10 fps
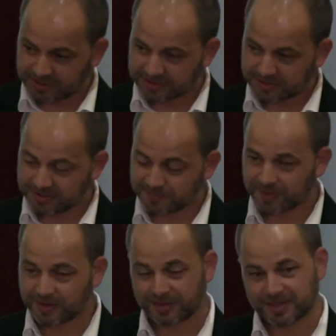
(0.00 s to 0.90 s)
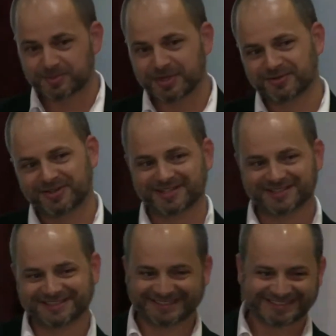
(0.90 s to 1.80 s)
So that's my
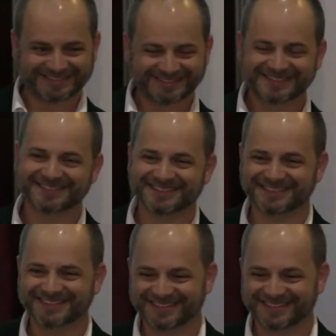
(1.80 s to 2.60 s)
introduction. I